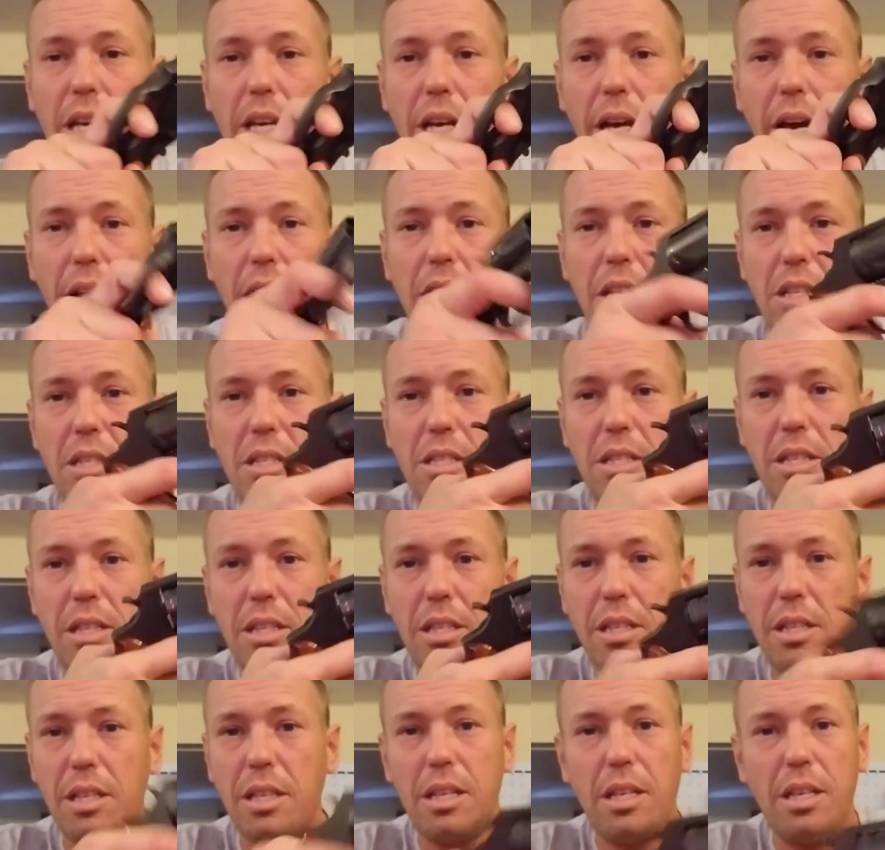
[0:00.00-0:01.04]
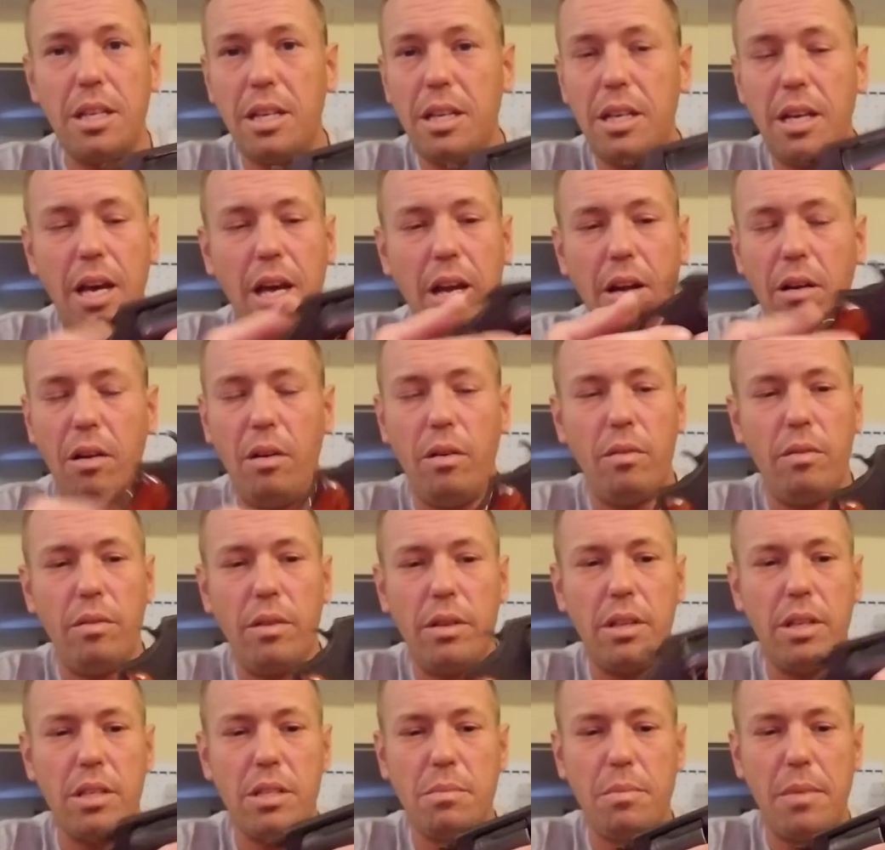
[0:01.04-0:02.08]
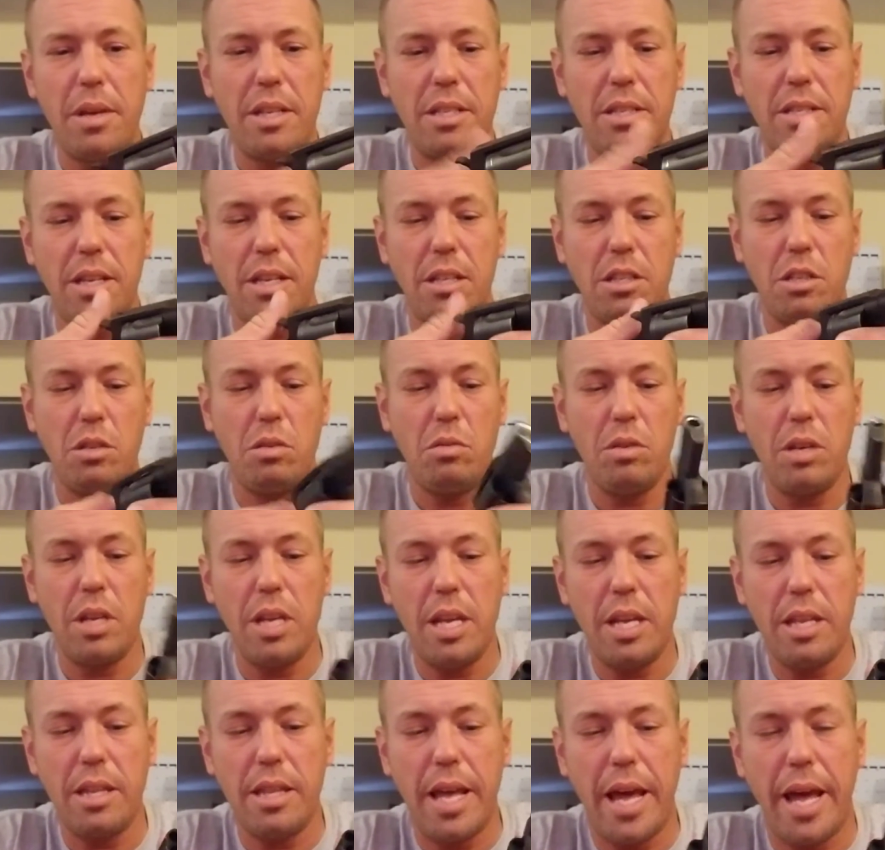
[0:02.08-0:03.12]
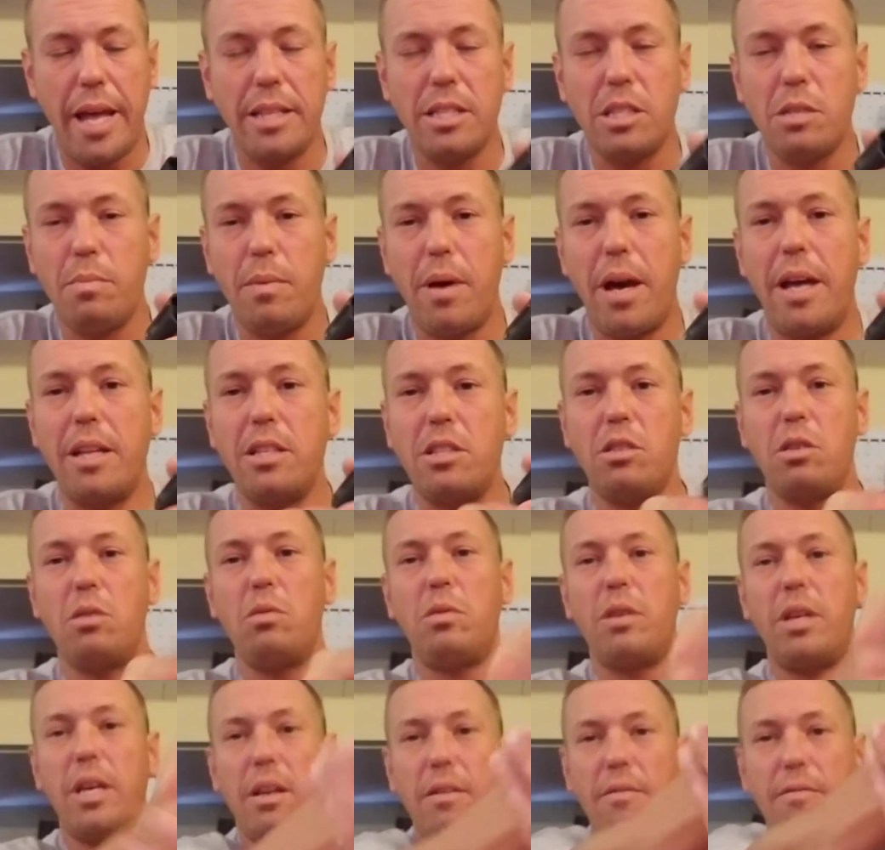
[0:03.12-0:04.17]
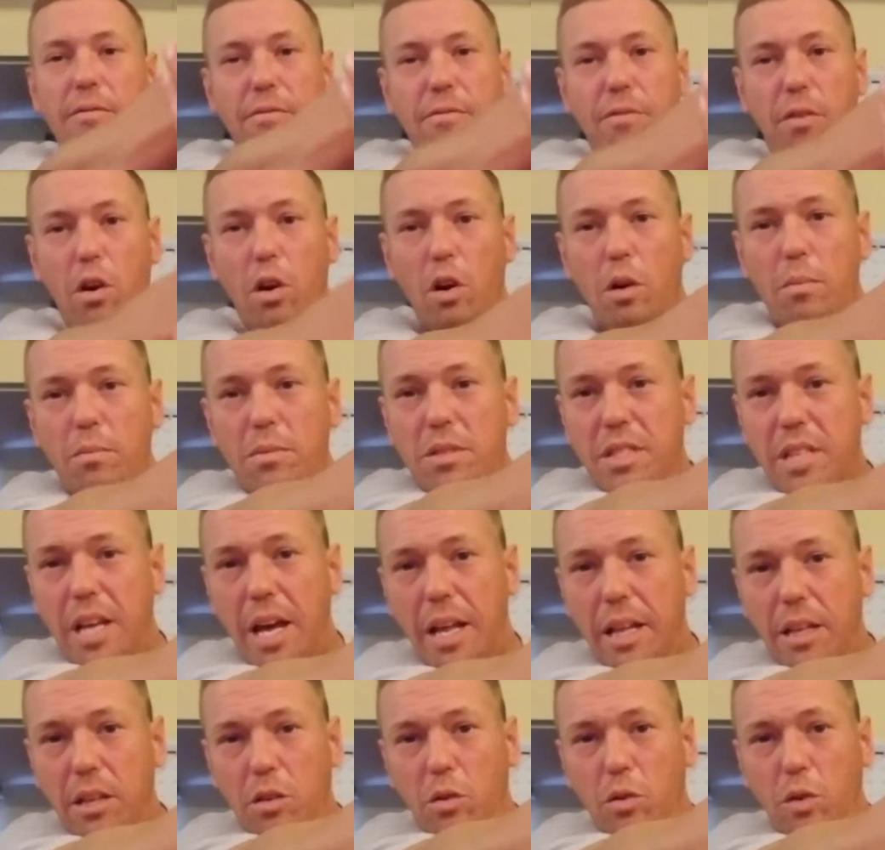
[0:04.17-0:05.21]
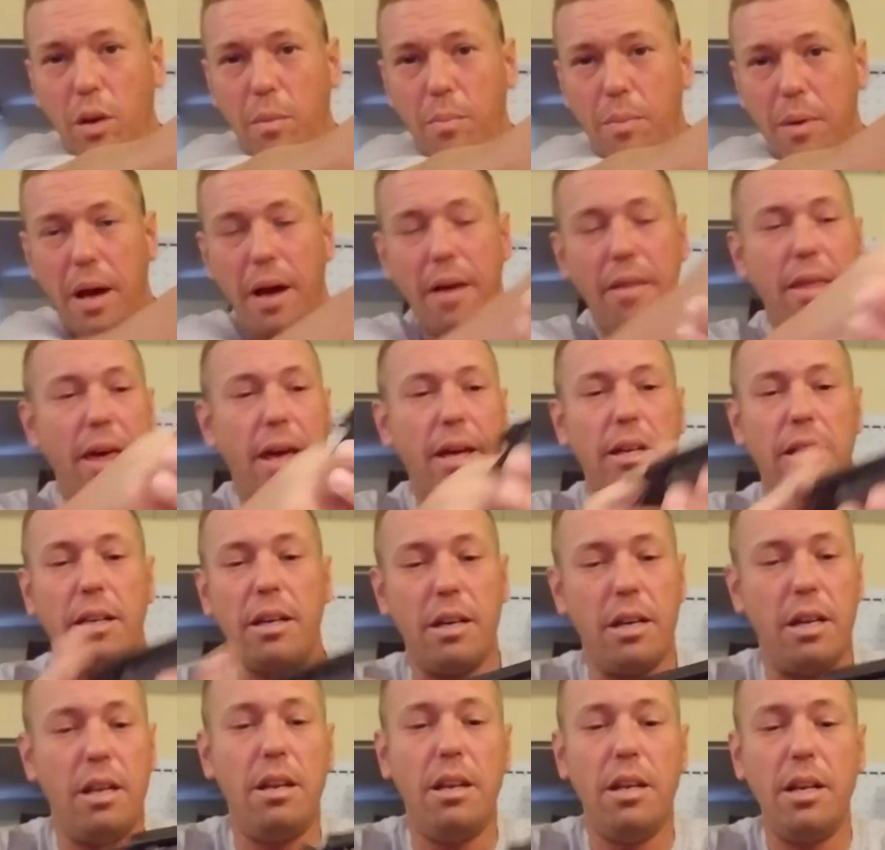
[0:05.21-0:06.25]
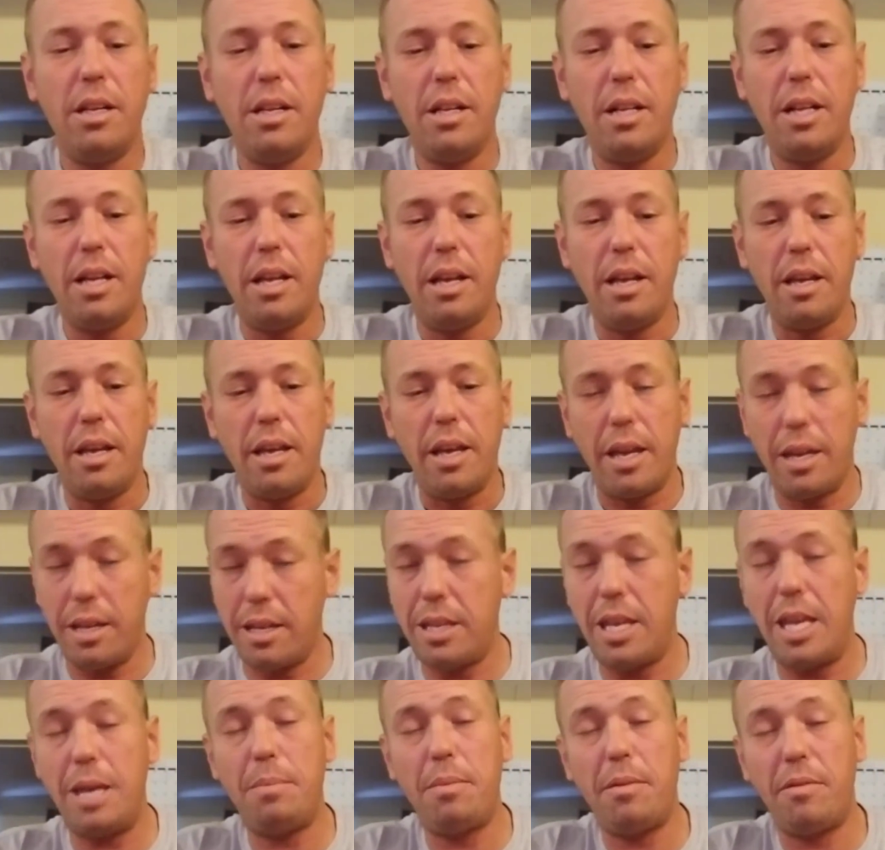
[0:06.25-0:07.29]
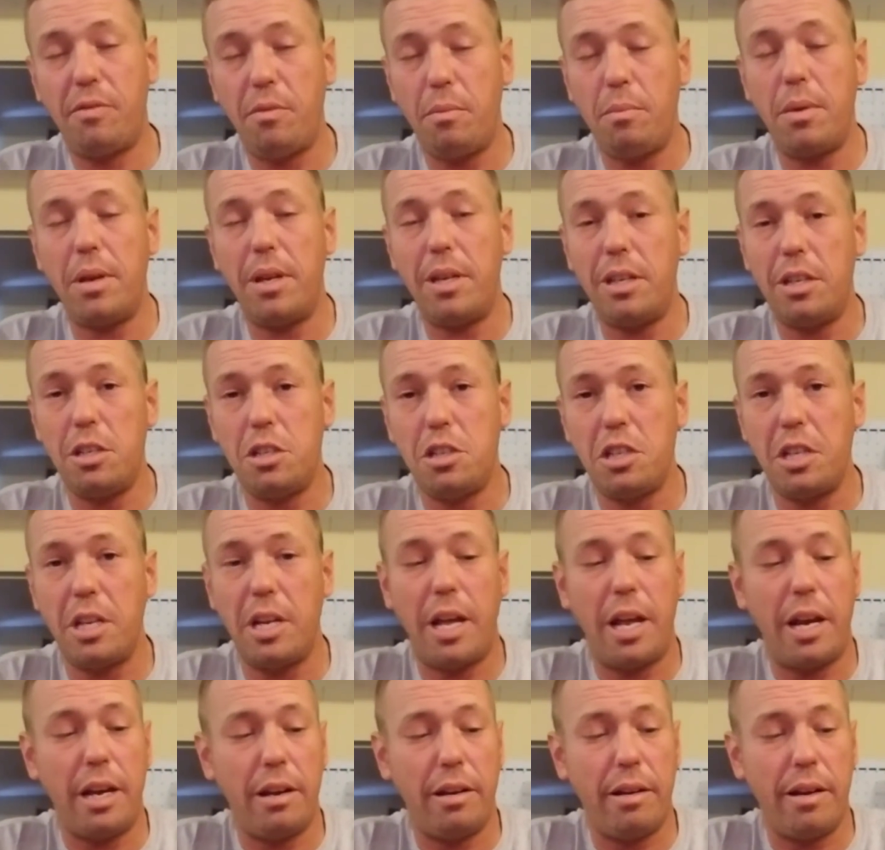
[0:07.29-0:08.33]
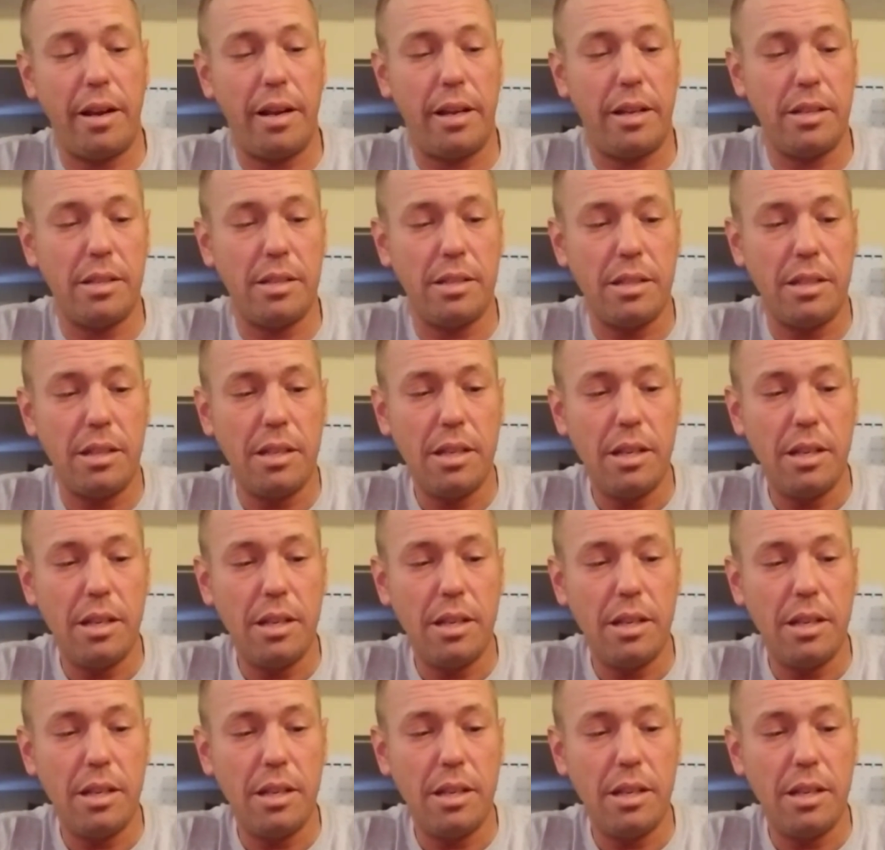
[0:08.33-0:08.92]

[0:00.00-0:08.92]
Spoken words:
I don't know, it doesn't make sense. You need that spot so you can get a firm, solid grip on that gun and keep it from beating the shit out of your hands.